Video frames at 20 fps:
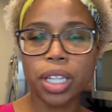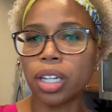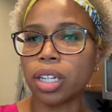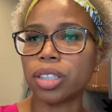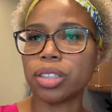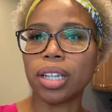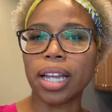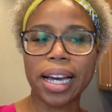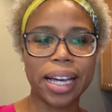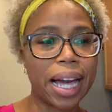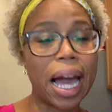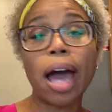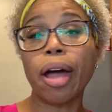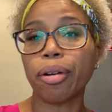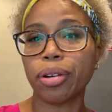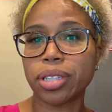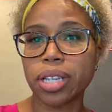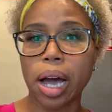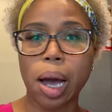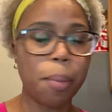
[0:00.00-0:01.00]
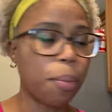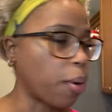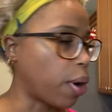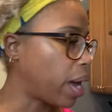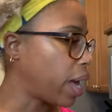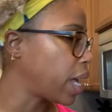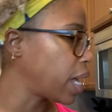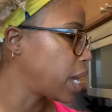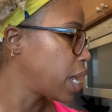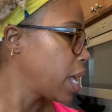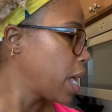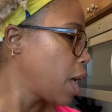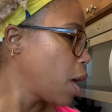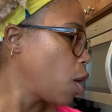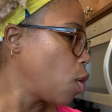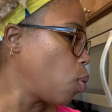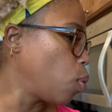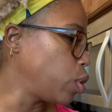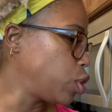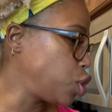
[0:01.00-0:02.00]
like countertop, right?
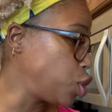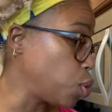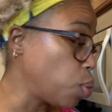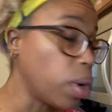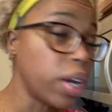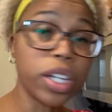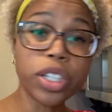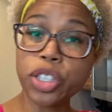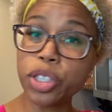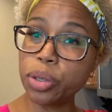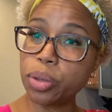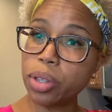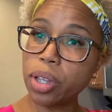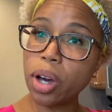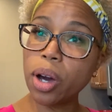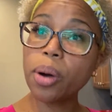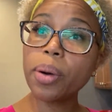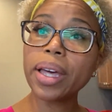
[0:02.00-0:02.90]
What you want to do though